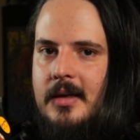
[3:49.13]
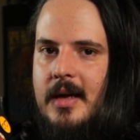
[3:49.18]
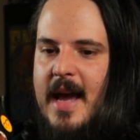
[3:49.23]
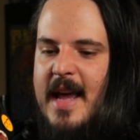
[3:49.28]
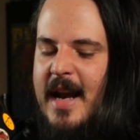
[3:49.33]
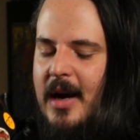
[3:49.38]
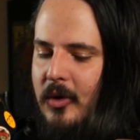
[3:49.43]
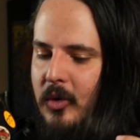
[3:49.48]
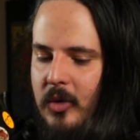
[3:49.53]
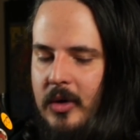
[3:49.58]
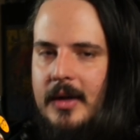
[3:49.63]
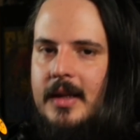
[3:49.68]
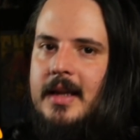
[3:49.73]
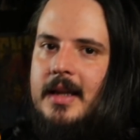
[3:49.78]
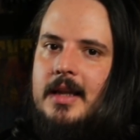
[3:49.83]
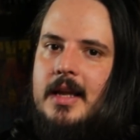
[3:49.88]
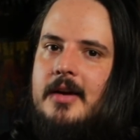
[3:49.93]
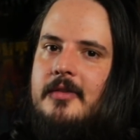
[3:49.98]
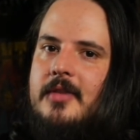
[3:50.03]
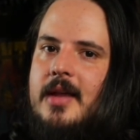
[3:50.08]
and I really
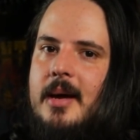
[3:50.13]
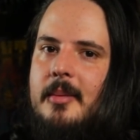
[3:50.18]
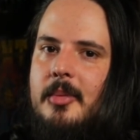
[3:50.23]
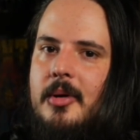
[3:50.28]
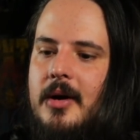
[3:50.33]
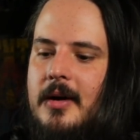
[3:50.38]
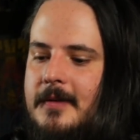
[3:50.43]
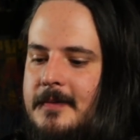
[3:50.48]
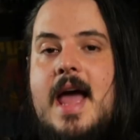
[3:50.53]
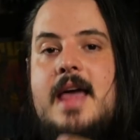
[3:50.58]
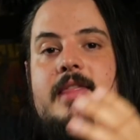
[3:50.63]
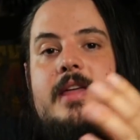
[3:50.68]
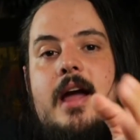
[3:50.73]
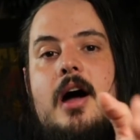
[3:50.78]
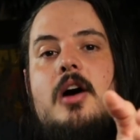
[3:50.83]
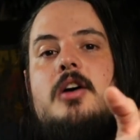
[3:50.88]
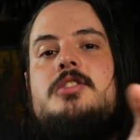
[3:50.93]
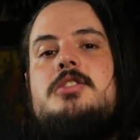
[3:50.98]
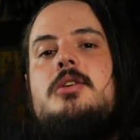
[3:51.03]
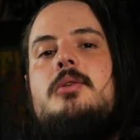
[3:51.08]
love that part. They
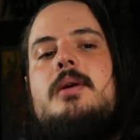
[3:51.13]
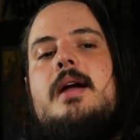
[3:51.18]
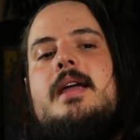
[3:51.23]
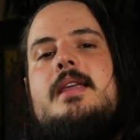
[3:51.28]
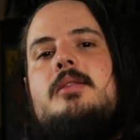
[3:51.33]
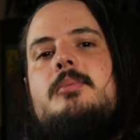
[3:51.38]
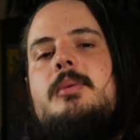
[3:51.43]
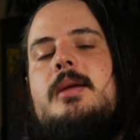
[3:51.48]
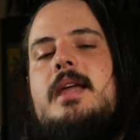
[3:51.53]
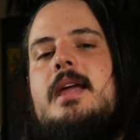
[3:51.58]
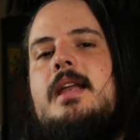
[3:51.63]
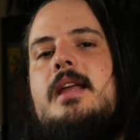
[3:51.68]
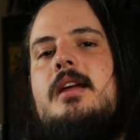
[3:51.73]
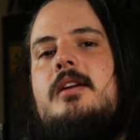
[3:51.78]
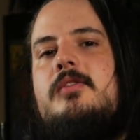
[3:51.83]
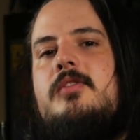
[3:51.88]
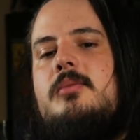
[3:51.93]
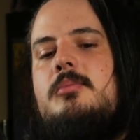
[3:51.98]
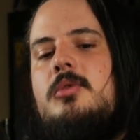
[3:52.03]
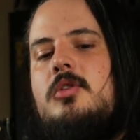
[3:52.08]
also, right in the beginning
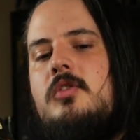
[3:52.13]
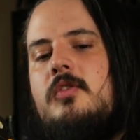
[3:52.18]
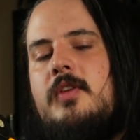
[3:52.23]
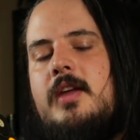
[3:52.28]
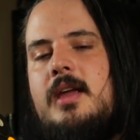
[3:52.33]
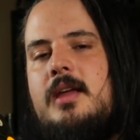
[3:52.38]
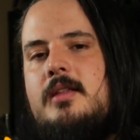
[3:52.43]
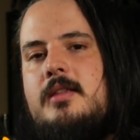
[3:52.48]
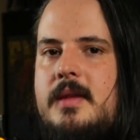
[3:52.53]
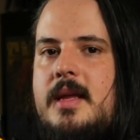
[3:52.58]
of the movie,